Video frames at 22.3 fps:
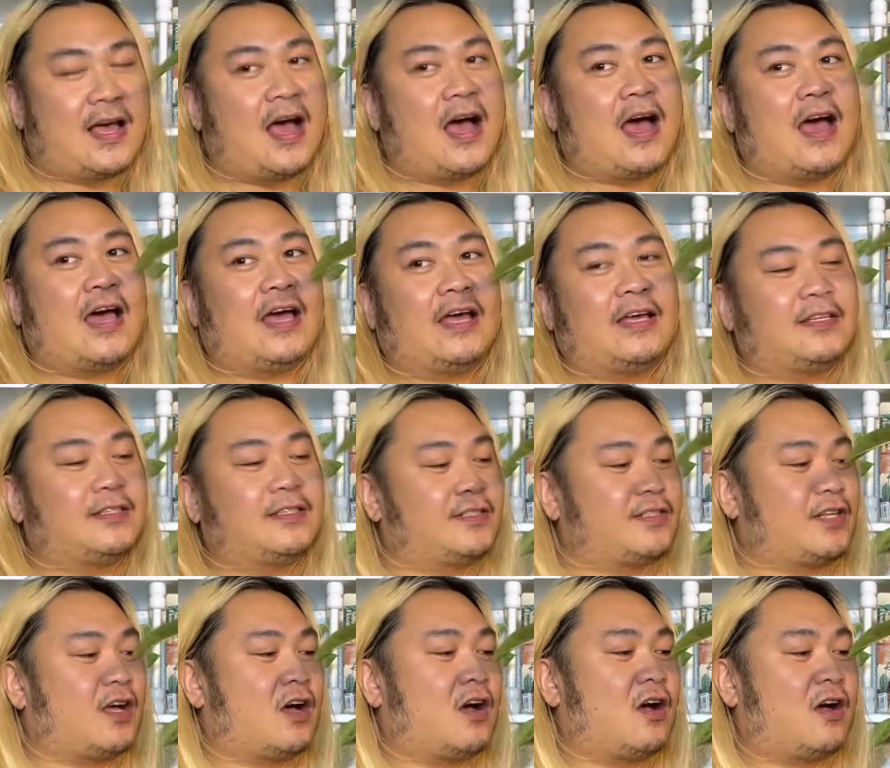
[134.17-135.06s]
I
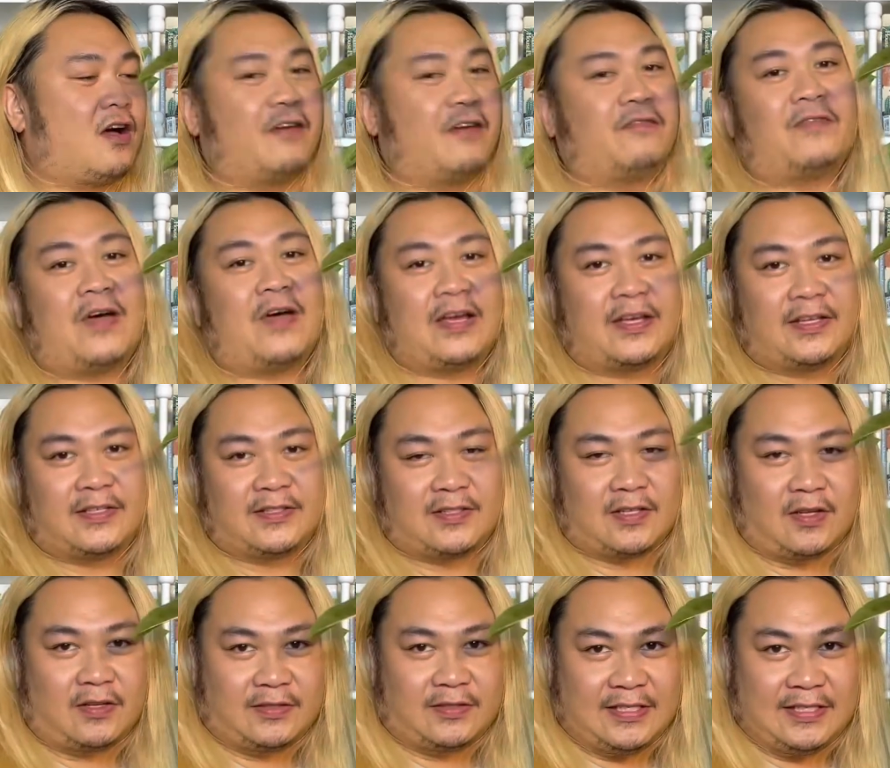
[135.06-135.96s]
saw a Ficus
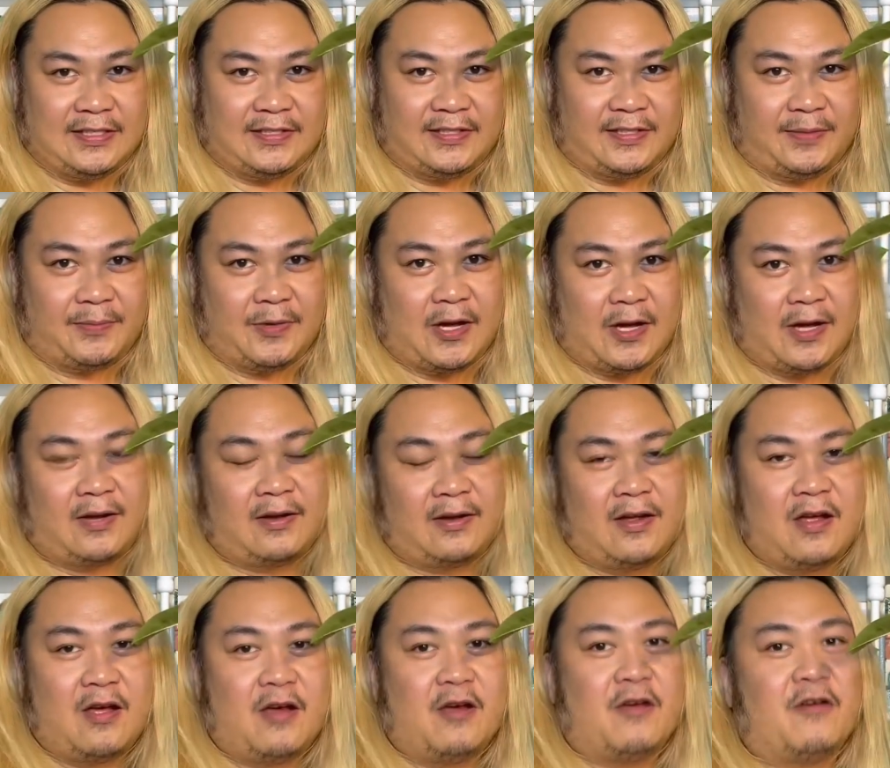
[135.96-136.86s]
altissima
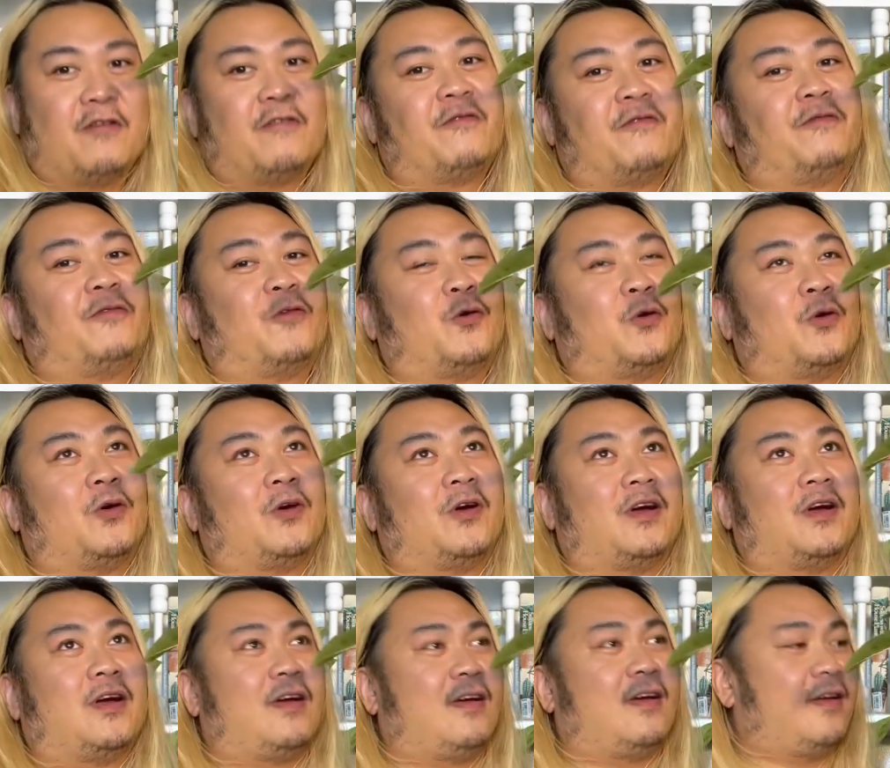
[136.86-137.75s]

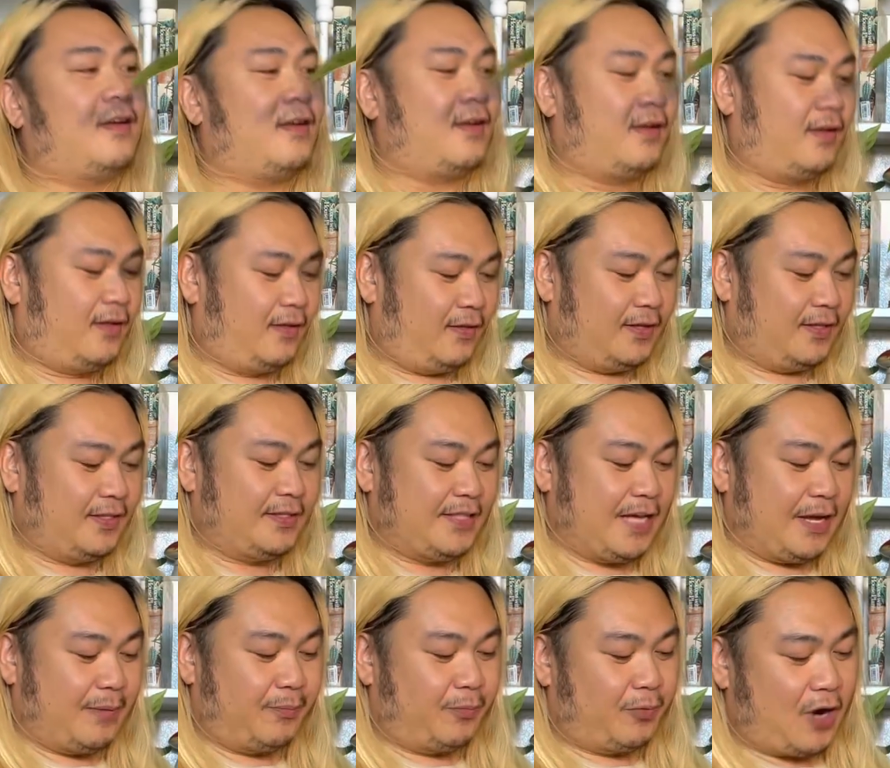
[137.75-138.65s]
for the
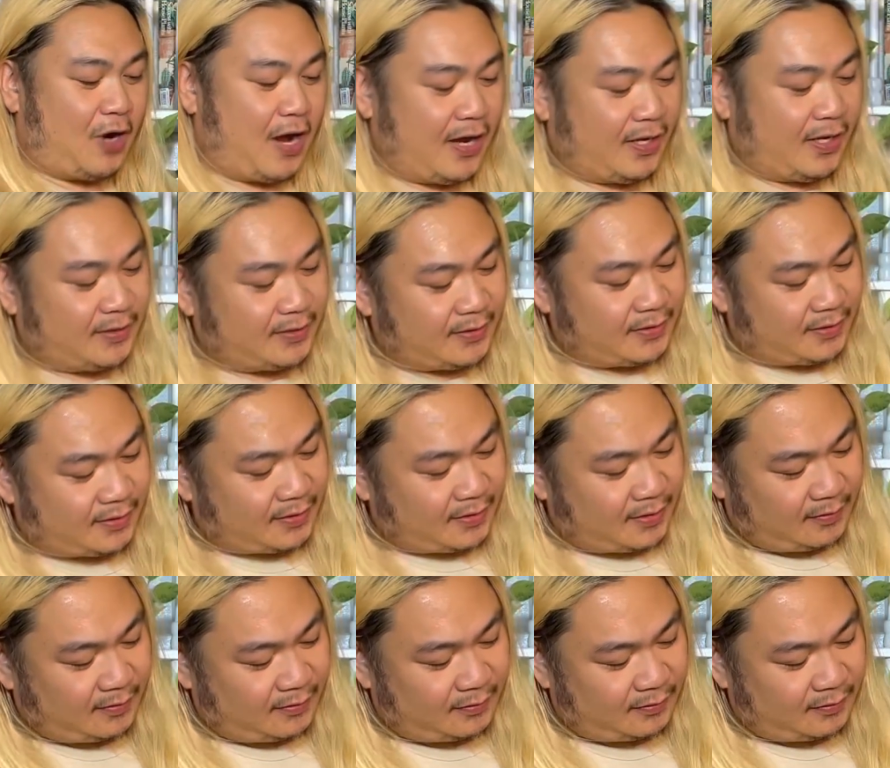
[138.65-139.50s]
same price.